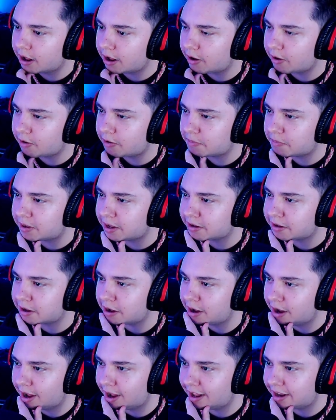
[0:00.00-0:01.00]
Oh my
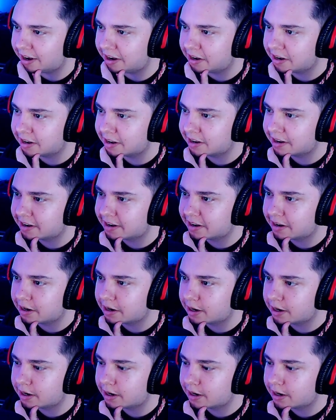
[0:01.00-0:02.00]
god.
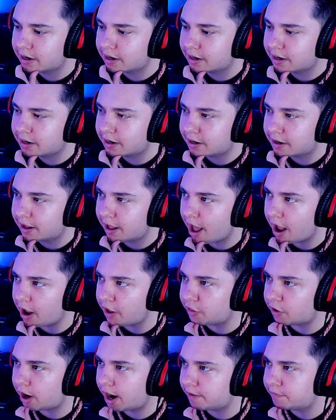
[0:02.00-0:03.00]
Hey,
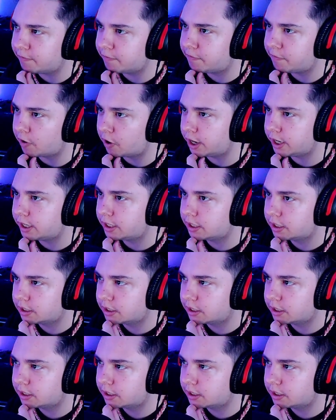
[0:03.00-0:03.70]
they're having fun.